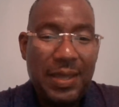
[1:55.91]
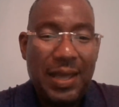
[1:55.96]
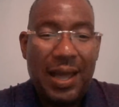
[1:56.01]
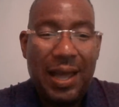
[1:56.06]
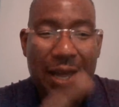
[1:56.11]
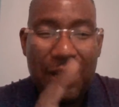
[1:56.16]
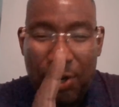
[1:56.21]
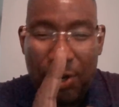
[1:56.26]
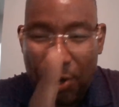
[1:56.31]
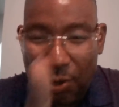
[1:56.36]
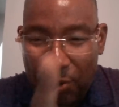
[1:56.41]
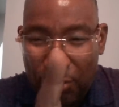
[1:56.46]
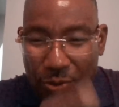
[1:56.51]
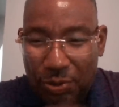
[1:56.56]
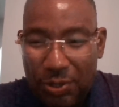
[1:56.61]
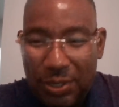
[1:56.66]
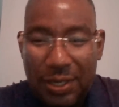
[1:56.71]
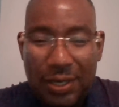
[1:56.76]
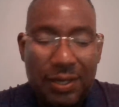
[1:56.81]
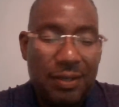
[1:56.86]
I know you
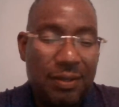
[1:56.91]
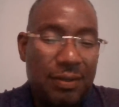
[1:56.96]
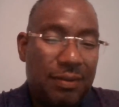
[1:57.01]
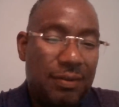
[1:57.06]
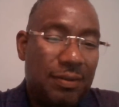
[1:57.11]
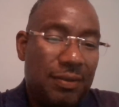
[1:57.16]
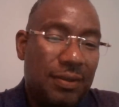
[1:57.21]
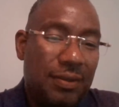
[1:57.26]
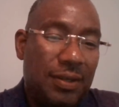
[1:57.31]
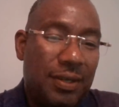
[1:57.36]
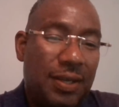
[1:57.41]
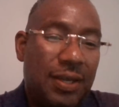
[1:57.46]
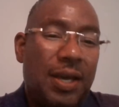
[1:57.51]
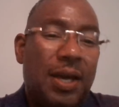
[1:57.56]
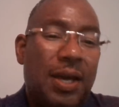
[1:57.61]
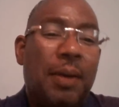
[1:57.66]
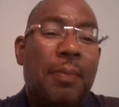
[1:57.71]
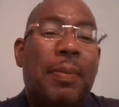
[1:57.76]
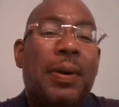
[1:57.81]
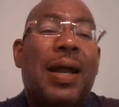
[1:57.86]
did it.
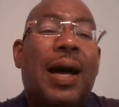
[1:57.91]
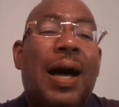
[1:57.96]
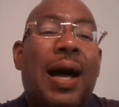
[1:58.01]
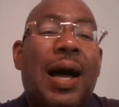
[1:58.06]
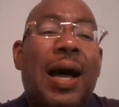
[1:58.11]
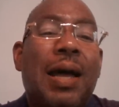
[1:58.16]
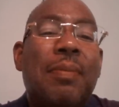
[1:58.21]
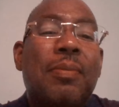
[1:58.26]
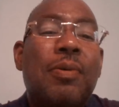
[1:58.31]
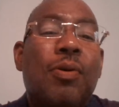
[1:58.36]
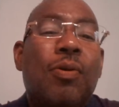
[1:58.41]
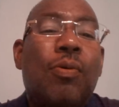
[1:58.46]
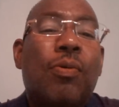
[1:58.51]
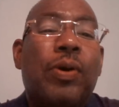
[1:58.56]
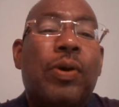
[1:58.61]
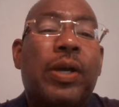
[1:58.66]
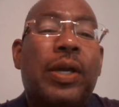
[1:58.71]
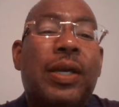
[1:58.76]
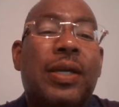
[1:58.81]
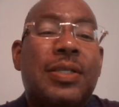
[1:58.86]
But I'm
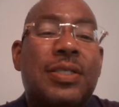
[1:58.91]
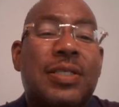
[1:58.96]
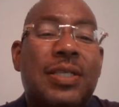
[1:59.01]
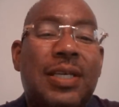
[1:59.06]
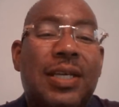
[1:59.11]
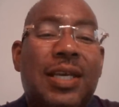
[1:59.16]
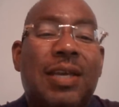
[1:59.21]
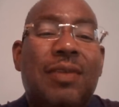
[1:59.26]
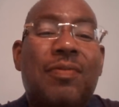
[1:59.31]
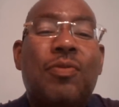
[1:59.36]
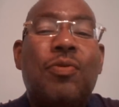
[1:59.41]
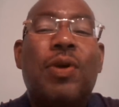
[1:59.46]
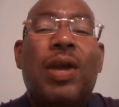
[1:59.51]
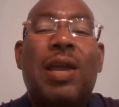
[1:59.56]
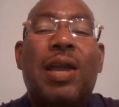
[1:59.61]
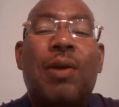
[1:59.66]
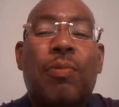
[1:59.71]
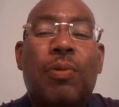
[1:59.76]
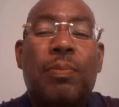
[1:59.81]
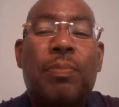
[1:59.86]
going to give you
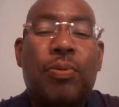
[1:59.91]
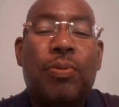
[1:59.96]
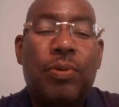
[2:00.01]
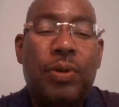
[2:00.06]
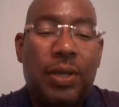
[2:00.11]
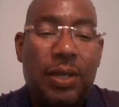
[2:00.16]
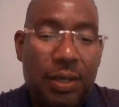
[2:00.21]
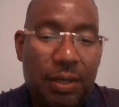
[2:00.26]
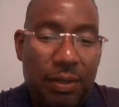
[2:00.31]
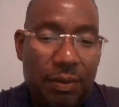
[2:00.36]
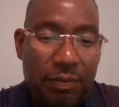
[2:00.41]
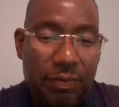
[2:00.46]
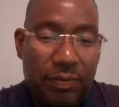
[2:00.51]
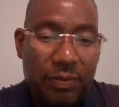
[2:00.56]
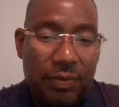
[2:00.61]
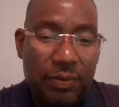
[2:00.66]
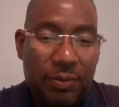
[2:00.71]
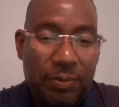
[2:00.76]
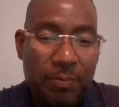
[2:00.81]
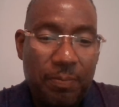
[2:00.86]
a reprieve.
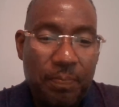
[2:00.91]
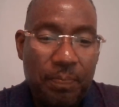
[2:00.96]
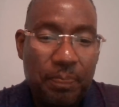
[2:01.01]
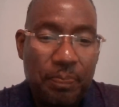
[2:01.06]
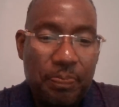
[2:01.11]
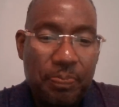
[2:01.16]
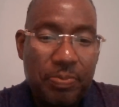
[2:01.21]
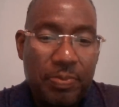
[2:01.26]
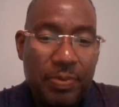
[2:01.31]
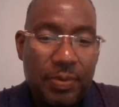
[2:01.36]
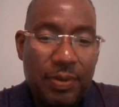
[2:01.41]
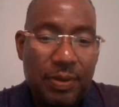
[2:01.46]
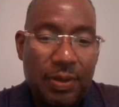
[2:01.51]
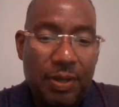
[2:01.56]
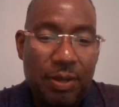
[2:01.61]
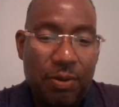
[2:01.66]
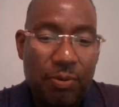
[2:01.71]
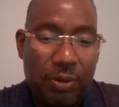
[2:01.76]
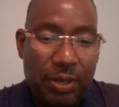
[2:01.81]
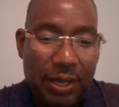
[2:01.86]

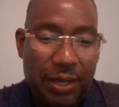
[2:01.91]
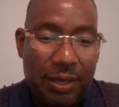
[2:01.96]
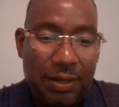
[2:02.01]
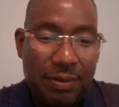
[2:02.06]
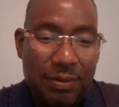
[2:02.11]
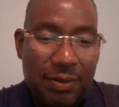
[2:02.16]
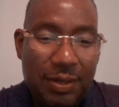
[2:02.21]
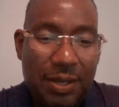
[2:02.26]
Okay?